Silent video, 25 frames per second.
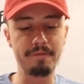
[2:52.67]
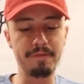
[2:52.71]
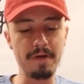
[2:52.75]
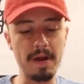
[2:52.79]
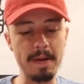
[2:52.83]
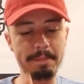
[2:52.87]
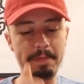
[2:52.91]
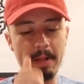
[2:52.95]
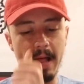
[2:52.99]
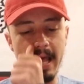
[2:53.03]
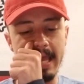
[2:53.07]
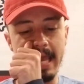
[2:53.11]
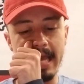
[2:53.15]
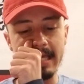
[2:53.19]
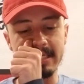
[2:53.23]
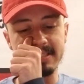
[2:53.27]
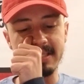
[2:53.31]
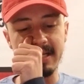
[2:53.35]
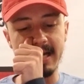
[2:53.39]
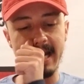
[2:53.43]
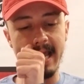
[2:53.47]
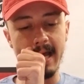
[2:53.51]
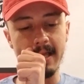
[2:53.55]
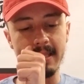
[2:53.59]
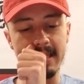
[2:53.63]
Free play
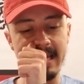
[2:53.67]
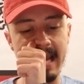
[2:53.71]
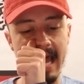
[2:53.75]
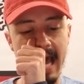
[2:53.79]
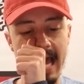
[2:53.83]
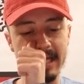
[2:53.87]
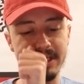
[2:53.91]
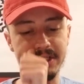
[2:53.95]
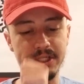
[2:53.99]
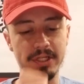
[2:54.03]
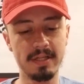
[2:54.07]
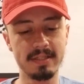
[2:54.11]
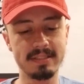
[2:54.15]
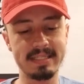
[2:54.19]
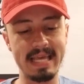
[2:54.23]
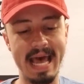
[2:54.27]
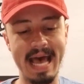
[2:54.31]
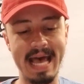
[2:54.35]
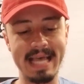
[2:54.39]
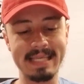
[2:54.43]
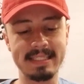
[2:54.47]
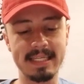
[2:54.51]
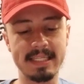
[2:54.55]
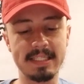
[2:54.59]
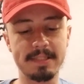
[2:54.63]
yesterday on the Nationals,
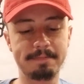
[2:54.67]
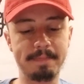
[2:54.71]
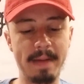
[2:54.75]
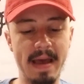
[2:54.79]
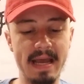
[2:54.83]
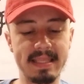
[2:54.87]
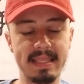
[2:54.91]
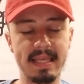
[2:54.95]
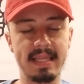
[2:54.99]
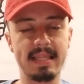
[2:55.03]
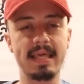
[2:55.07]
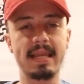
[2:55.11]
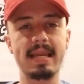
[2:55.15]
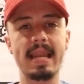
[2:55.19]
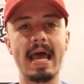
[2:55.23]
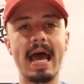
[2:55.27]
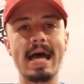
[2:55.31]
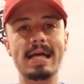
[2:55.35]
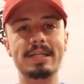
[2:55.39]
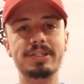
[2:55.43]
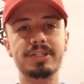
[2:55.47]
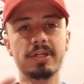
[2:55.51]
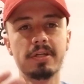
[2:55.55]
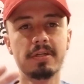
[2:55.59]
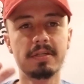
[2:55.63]
as expected. The
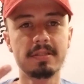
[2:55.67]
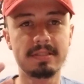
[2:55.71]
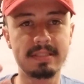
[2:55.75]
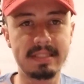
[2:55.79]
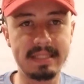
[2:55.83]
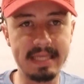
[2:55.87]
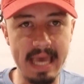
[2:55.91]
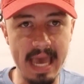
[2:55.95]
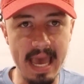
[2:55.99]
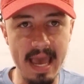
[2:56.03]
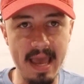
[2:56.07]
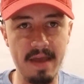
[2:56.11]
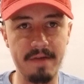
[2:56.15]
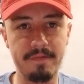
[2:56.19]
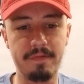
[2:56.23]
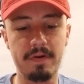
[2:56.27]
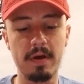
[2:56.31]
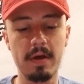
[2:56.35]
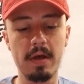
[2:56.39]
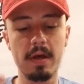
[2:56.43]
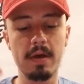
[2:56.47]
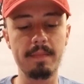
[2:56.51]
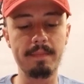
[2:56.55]
Nationals gave.